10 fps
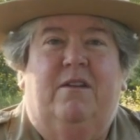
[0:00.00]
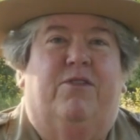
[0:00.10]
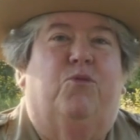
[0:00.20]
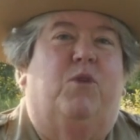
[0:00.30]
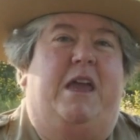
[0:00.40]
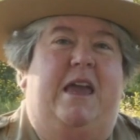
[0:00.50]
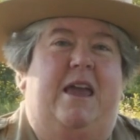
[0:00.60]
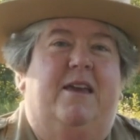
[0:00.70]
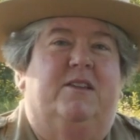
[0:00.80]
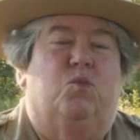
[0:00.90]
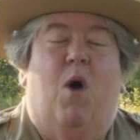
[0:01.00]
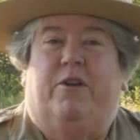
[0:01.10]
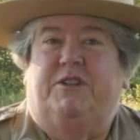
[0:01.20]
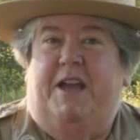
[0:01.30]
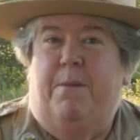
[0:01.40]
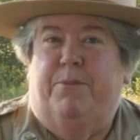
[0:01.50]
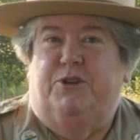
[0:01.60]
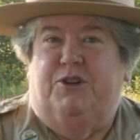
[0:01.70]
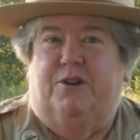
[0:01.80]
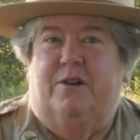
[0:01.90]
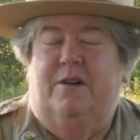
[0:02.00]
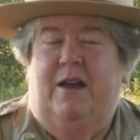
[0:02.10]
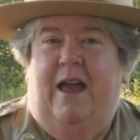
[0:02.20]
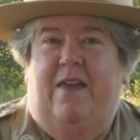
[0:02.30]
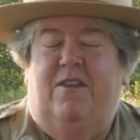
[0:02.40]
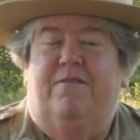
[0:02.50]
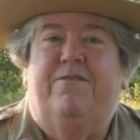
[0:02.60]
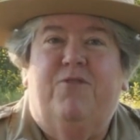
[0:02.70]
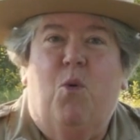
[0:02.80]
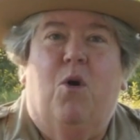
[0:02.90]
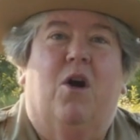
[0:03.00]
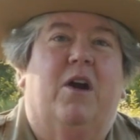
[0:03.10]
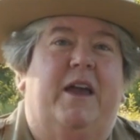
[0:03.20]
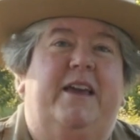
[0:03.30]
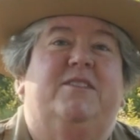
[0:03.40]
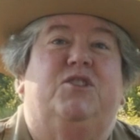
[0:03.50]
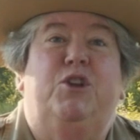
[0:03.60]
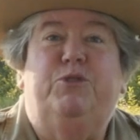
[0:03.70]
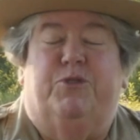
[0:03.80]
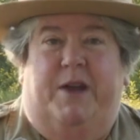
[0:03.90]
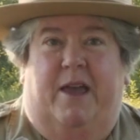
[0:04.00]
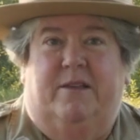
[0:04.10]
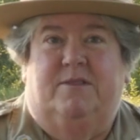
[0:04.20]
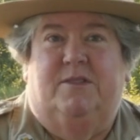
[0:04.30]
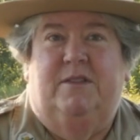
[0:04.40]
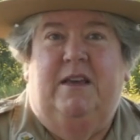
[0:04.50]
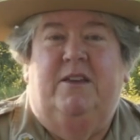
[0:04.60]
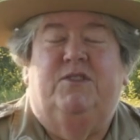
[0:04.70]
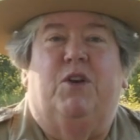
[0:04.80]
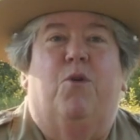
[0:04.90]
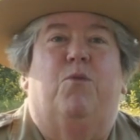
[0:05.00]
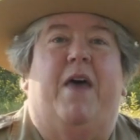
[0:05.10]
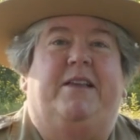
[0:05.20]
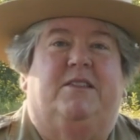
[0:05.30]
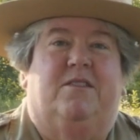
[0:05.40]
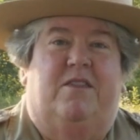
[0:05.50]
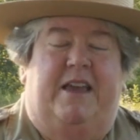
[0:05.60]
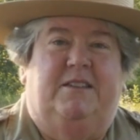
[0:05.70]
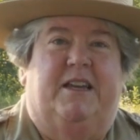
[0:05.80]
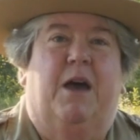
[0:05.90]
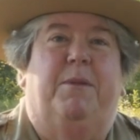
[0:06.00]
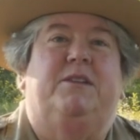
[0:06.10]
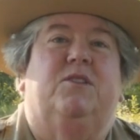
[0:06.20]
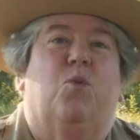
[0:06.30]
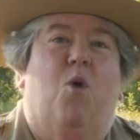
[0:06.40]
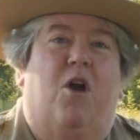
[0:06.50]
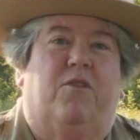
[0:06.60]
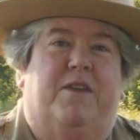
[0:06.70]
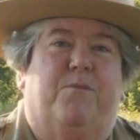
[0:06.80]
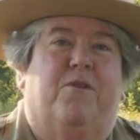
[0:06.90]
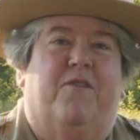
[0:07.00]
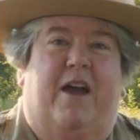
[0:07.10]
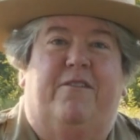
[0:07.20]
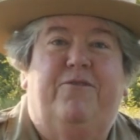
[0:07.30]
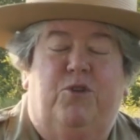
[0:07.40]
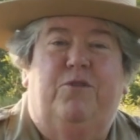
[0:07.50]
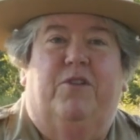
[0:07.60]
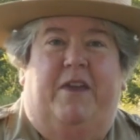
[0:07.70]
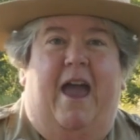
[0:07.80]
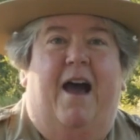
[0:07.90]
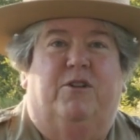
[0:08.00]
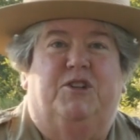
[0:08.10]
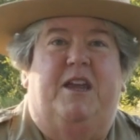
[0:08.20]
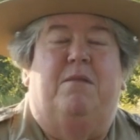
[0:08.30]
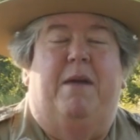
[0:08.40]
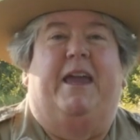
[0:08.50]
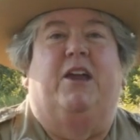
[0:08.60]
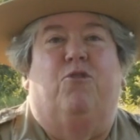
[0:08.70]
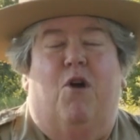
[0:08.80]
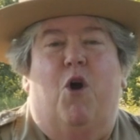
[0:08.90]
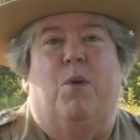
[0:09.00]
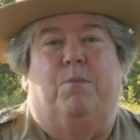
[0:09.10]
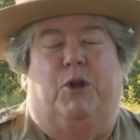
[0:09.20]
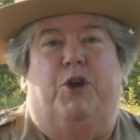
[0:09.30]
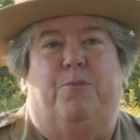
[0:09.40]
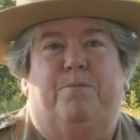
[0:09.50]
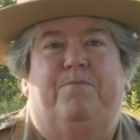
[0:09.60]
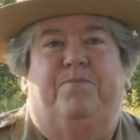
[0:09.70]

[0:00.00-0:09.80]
Three is water temperature, and then four is nutrients. So that's the things that come into the water that provide food for the algae and make it grow and bloom.